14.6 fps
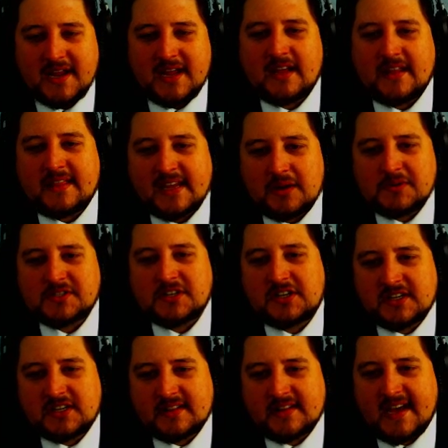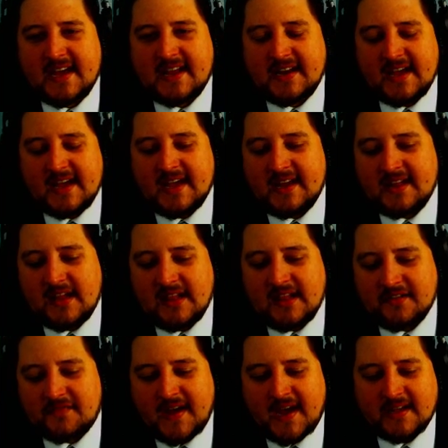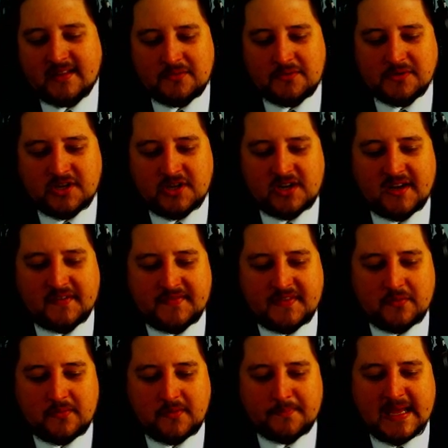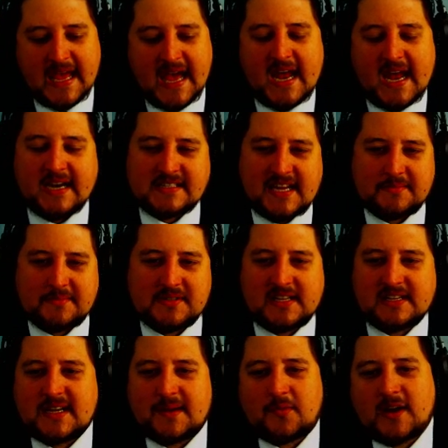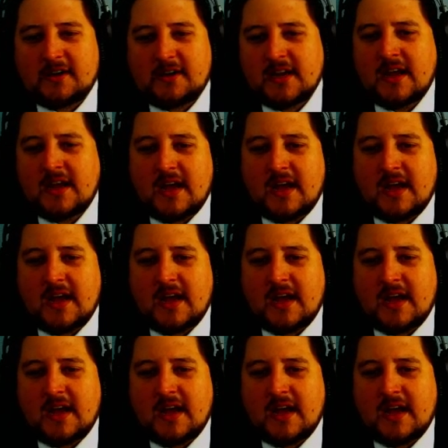I think it was a good LAN, and the fact that it was good enough that we'll be at X Games next time around